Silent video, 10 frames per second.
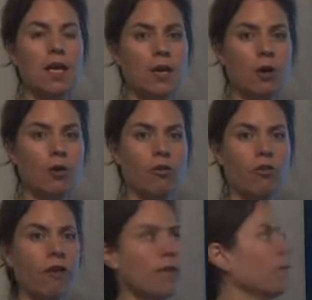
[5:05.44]
in
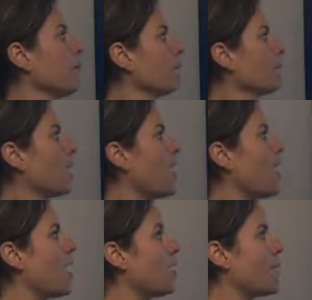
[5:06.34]
Oakville,
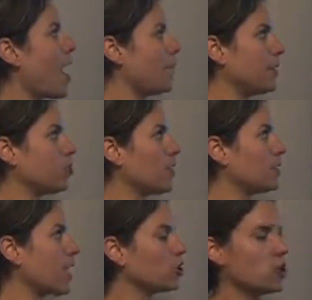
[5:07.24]
how many
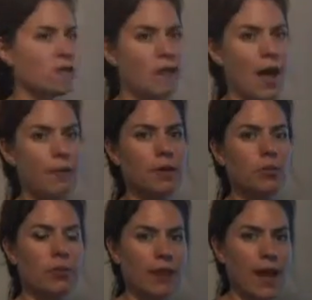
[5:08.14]
transactions have happened,
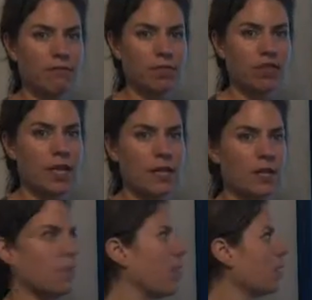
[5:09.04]
what the average days
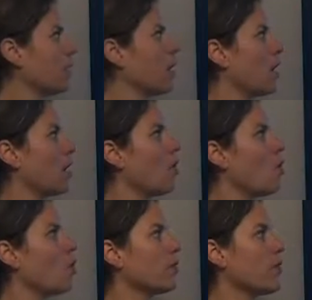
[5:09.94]
on market are,
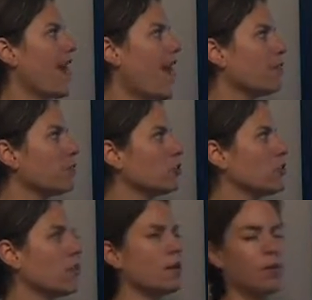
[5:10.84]
what the average
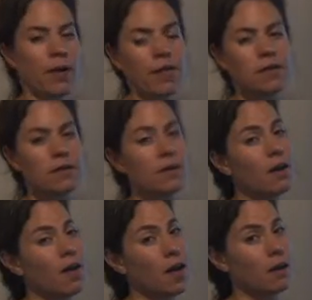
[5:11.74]
selling price,
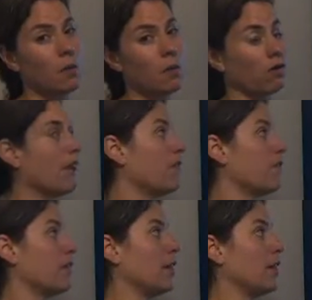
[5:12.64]
and more
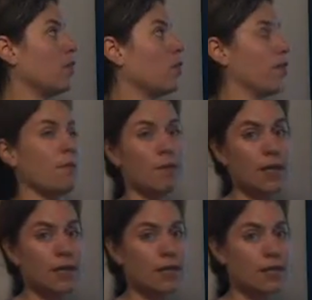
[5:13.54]
relevantly, what the
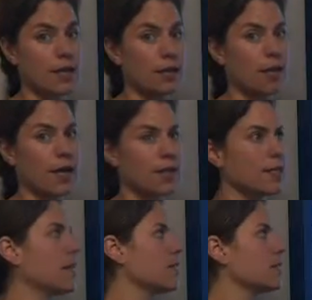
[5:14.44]
median sale price
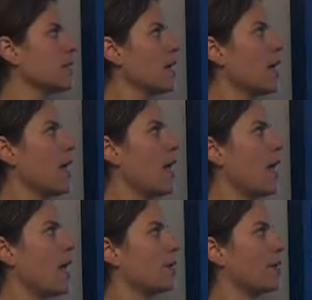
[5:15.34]
is,
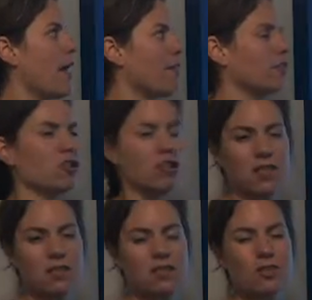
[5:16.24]
and the average
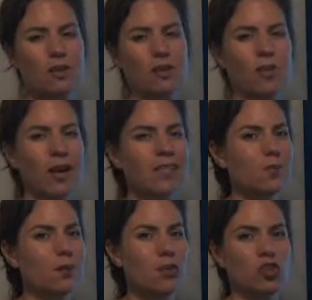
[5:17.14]
list to sold
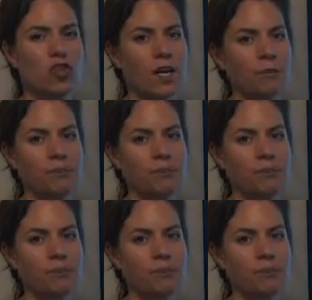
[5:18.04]
price, which